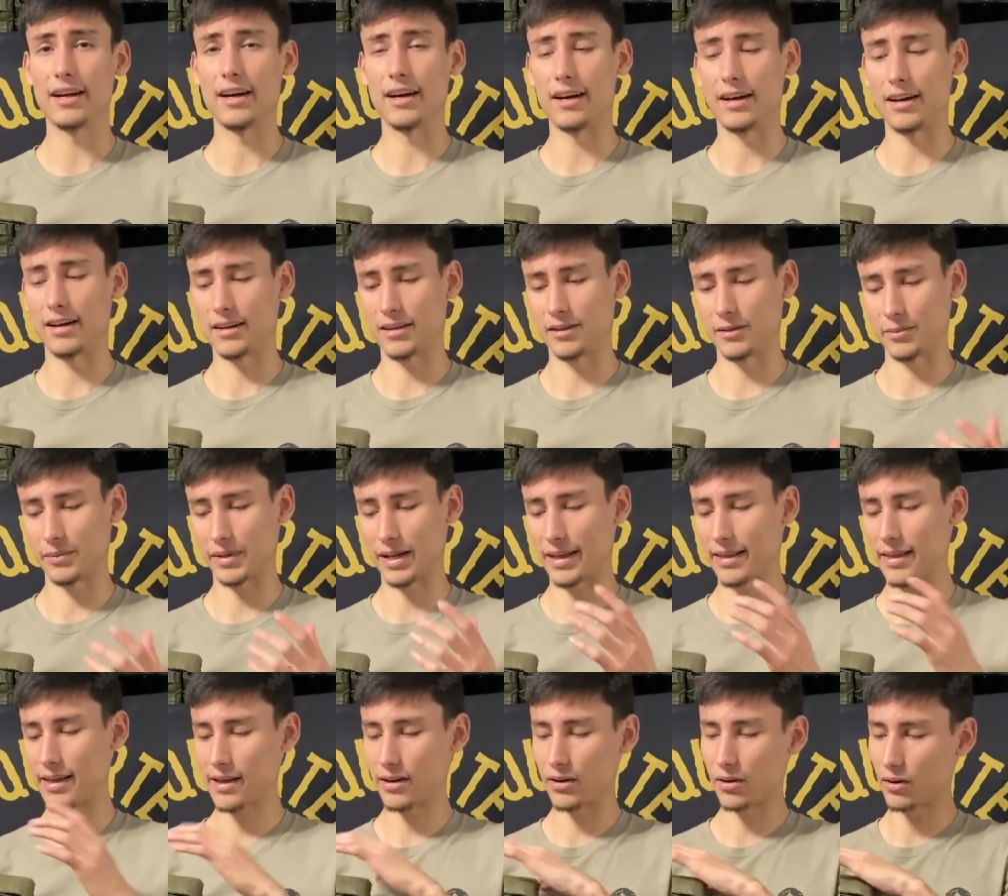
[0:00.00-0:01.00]
And
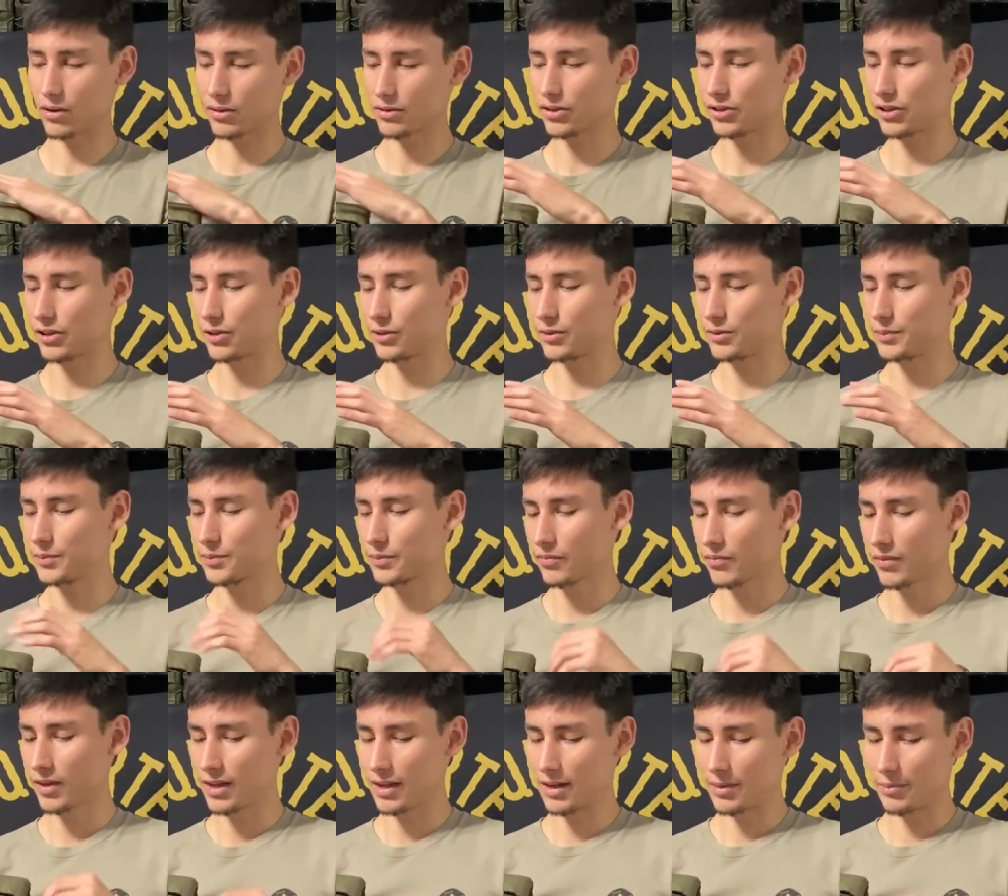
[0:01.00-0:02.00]
then also
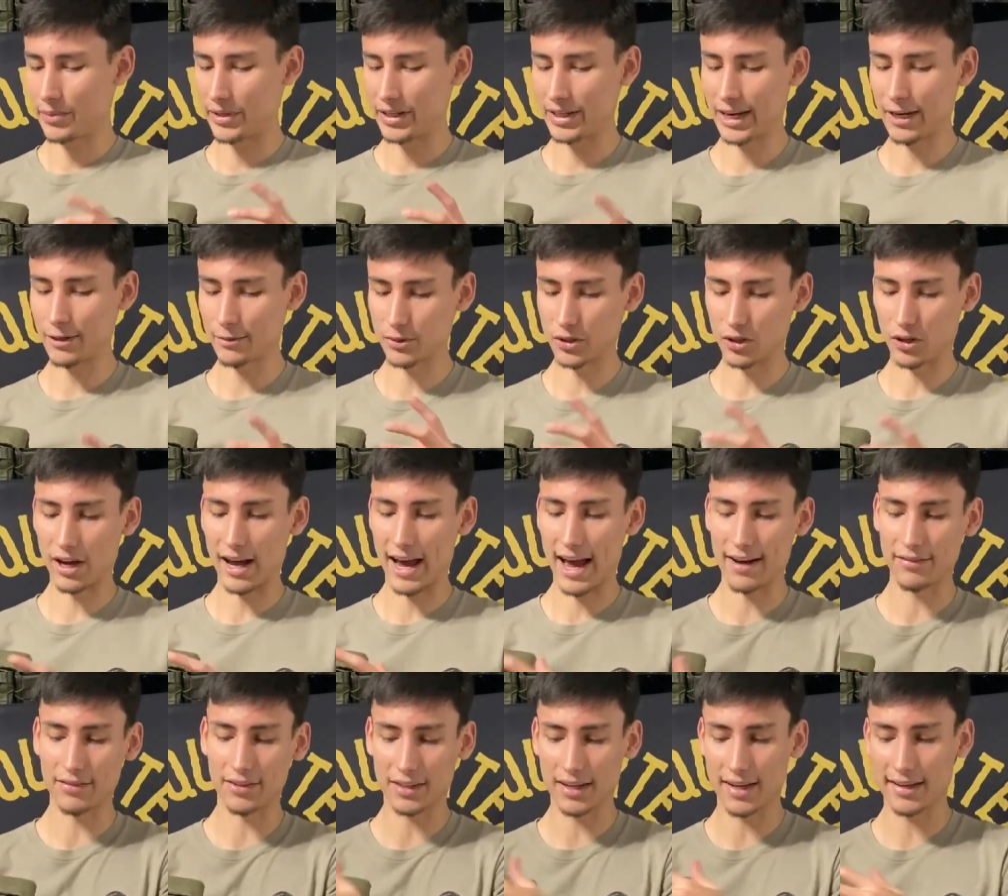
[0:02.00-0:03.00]
being able to
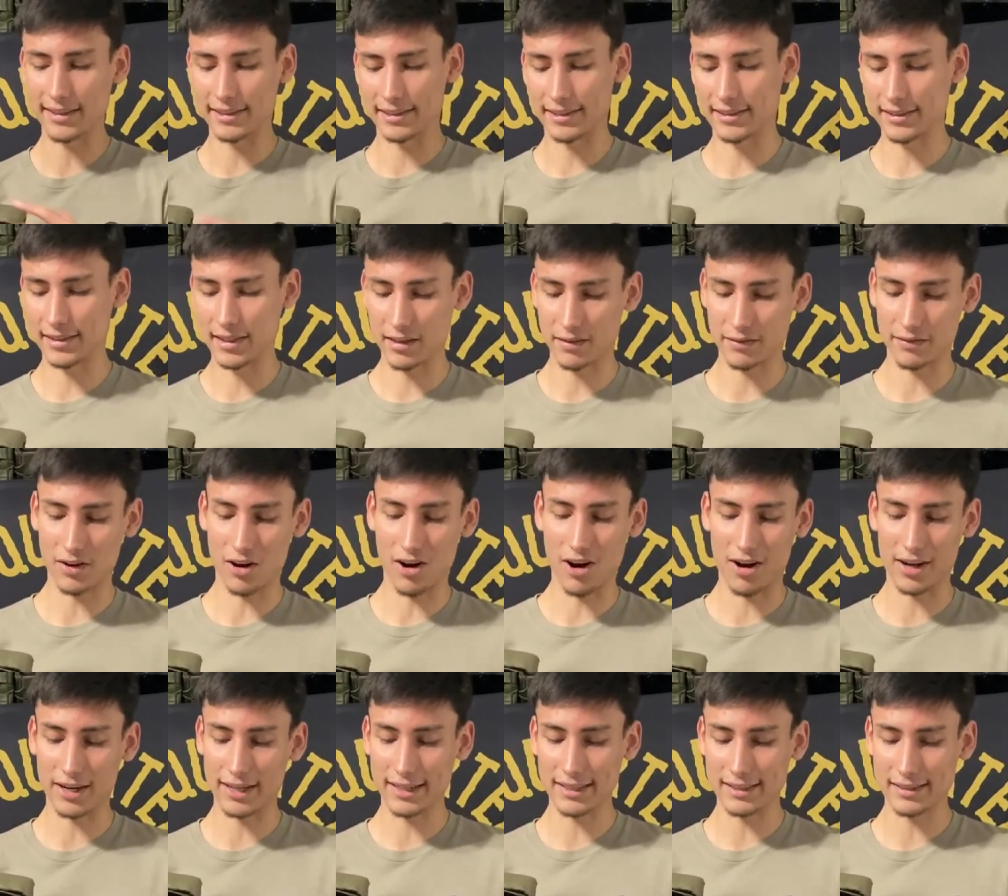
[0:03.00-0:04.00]
have a lot of stuff
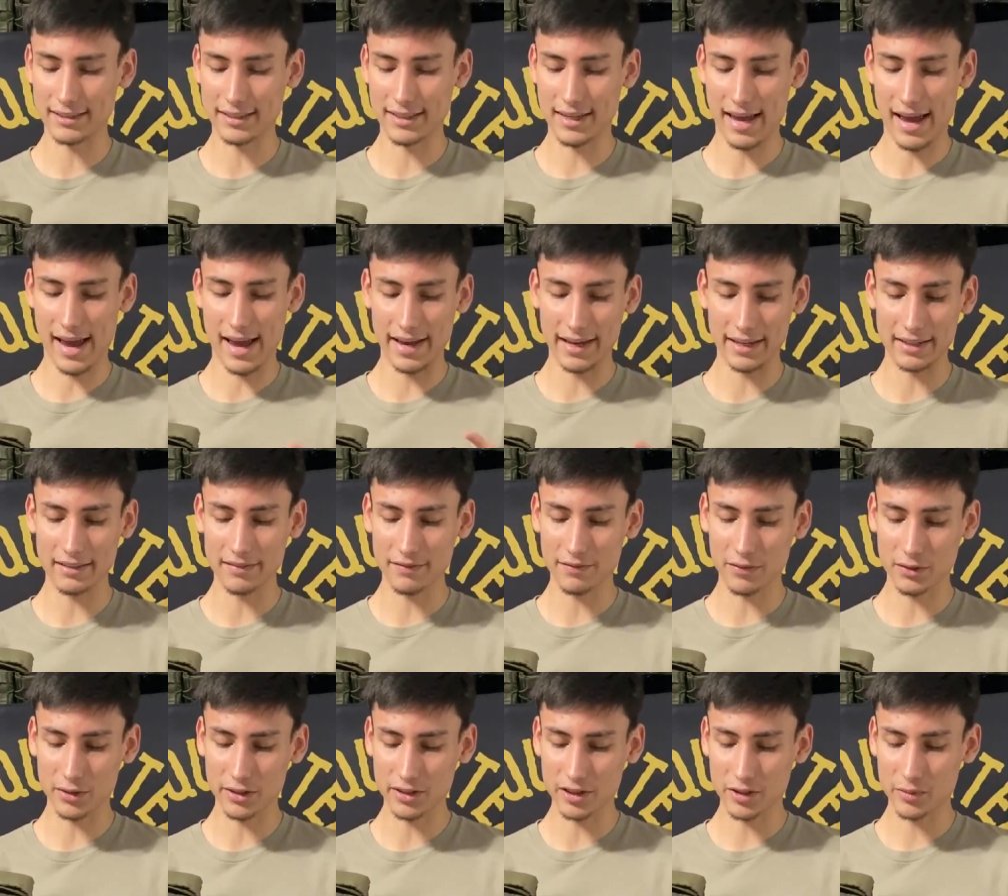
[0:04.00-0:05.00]
on it and
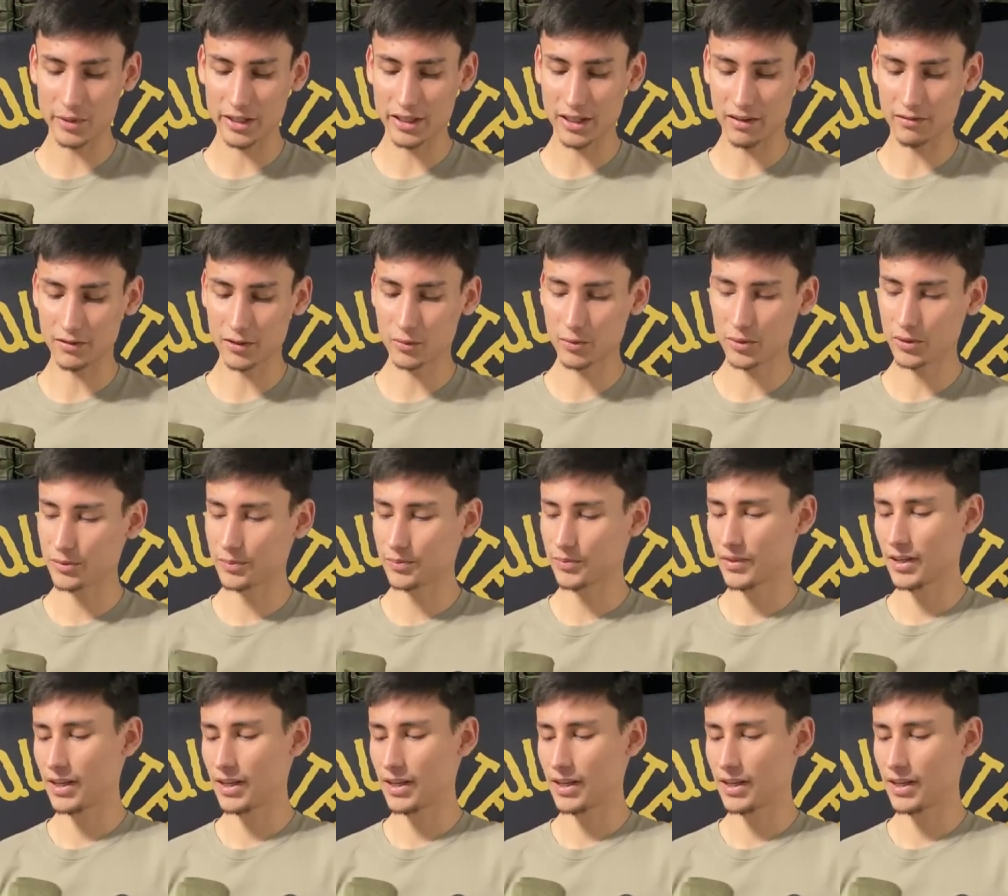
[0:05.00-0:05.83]
for it to be comfortable.